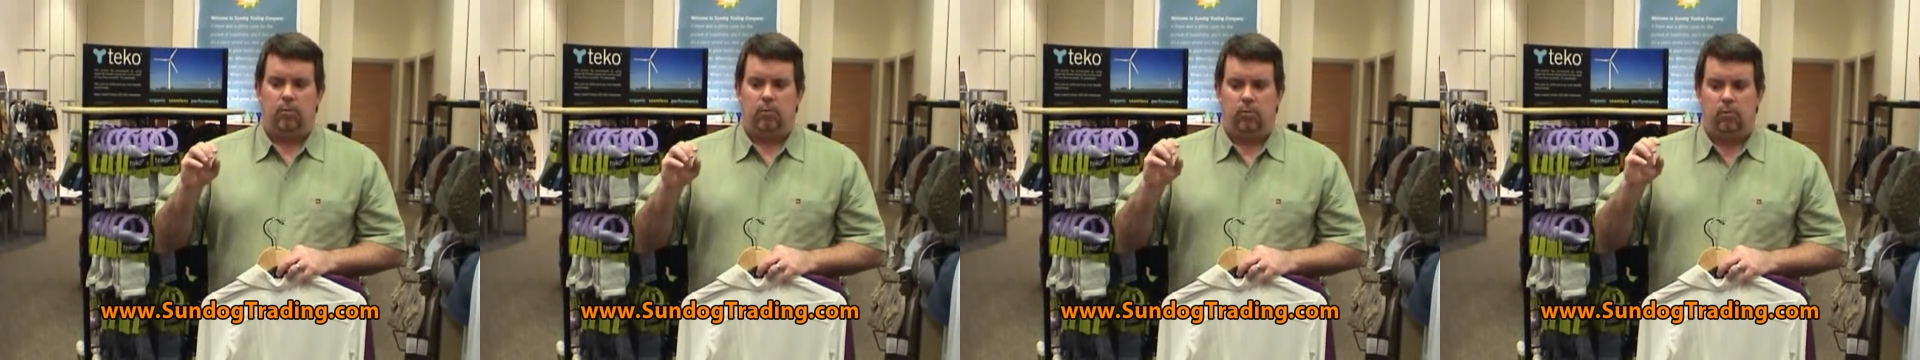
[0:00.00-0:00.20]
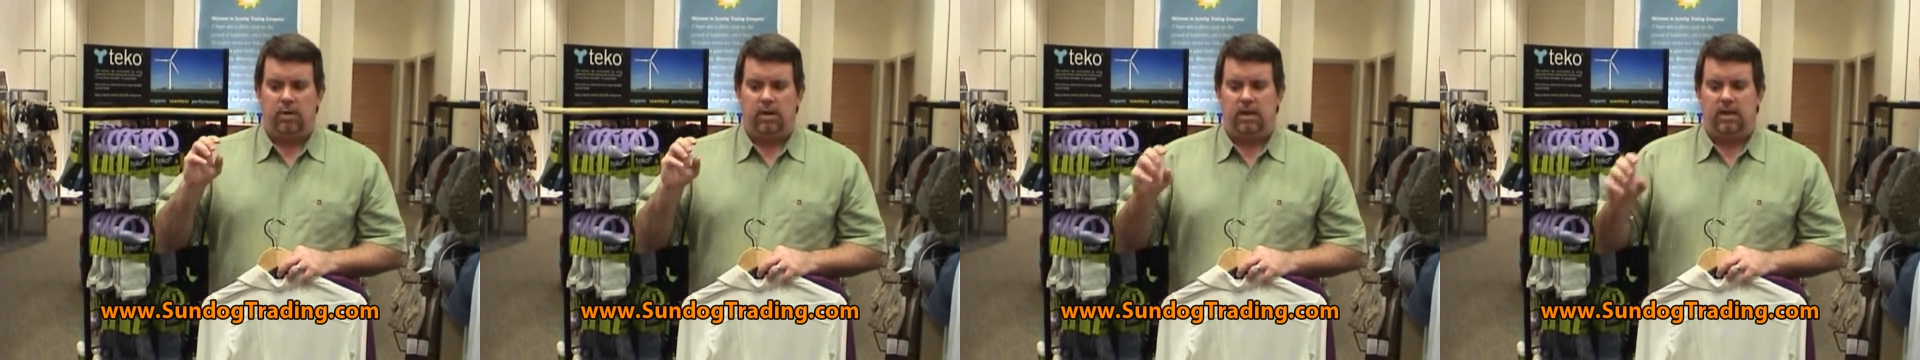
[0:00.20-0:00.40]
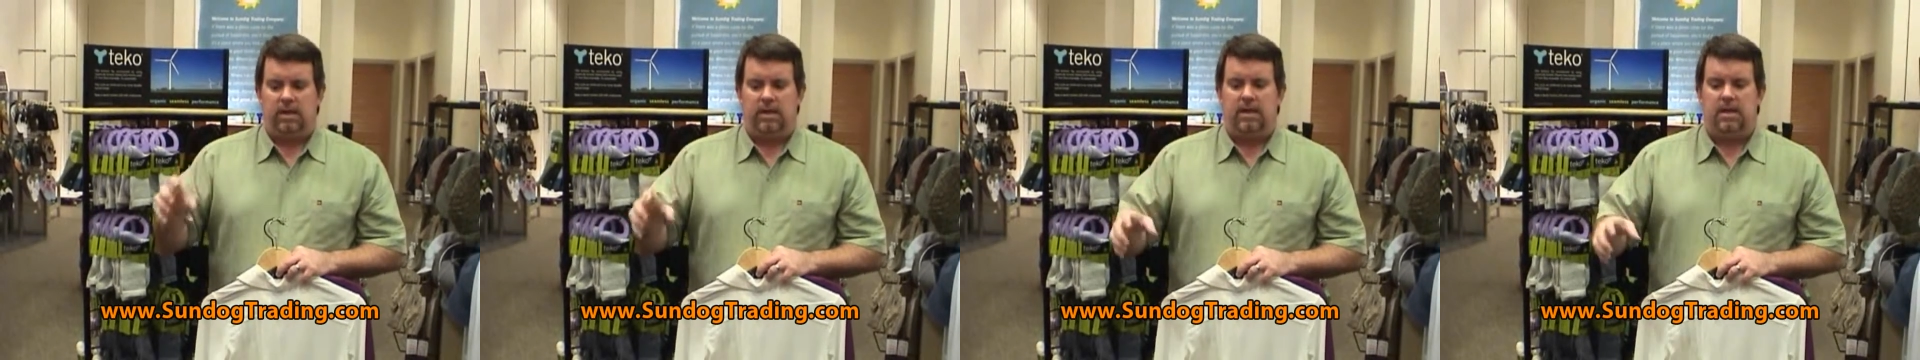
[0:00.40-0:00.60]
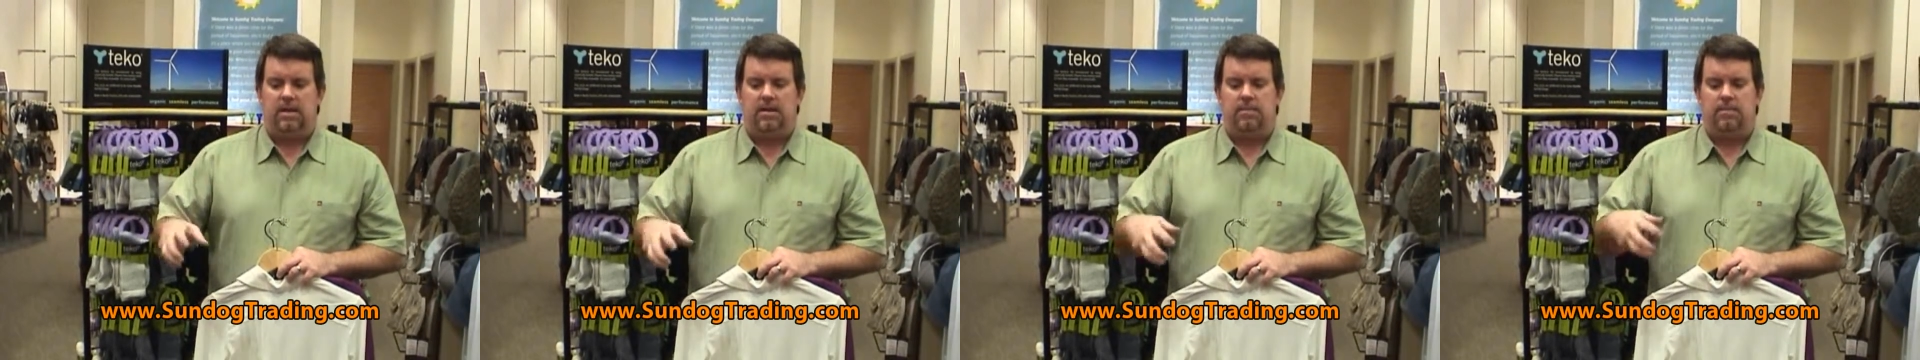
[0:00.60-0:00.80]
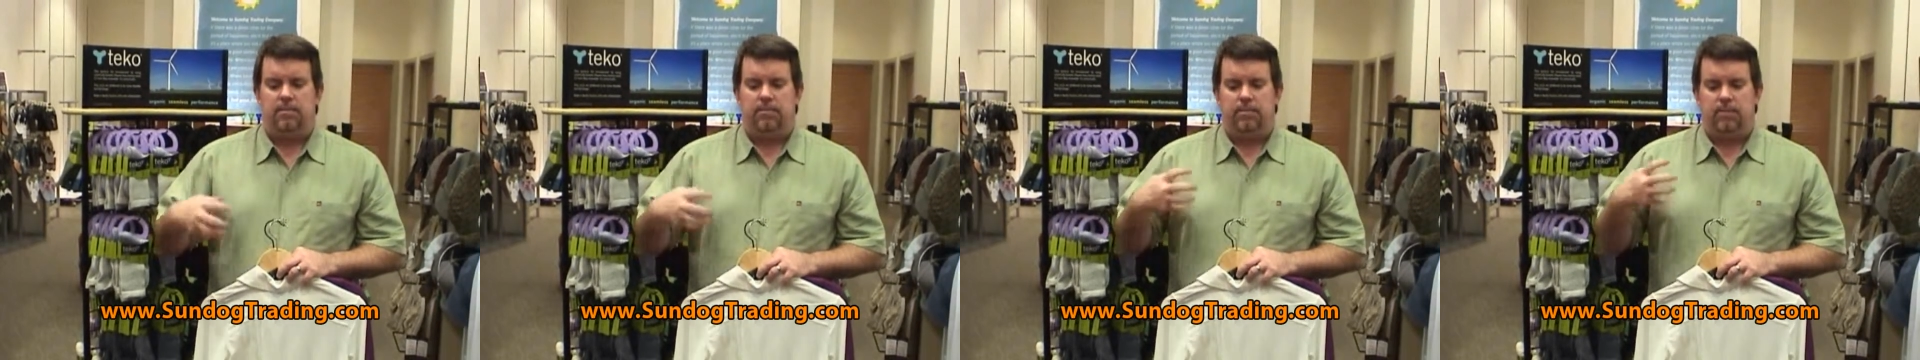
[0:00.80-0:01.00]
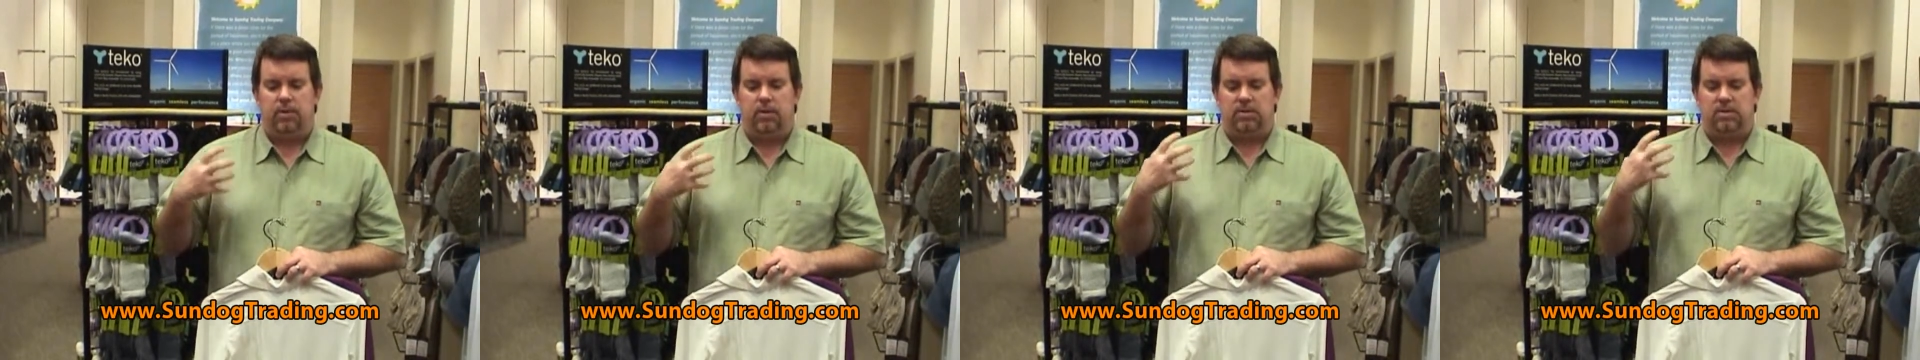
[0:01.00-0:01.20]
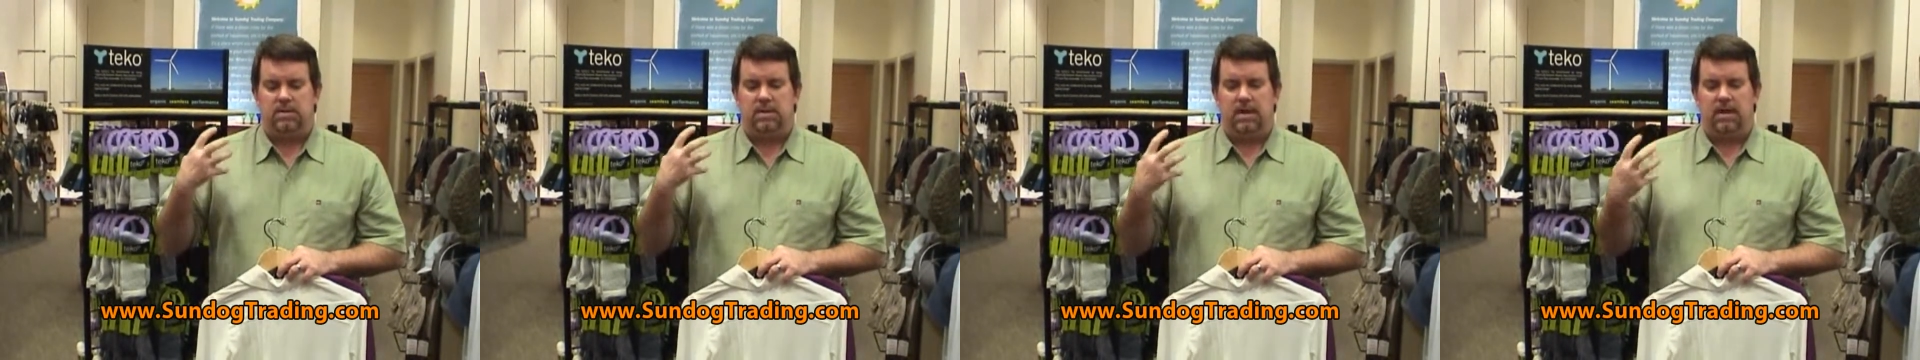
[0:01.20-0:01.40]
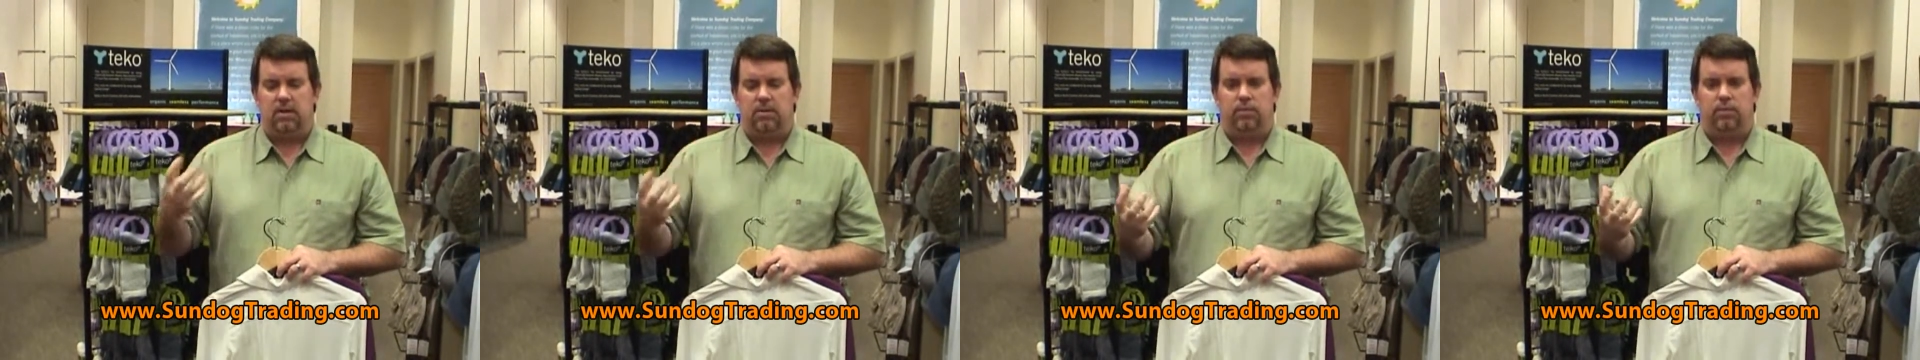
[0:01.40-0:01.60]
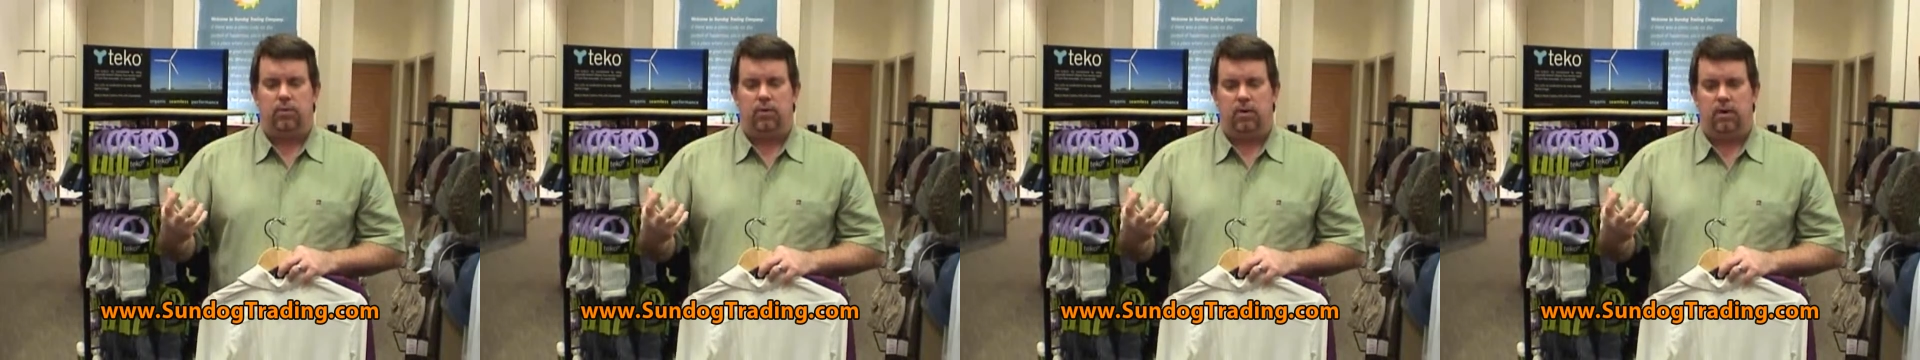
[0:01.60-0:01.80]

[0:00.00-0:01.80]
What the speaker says: really put together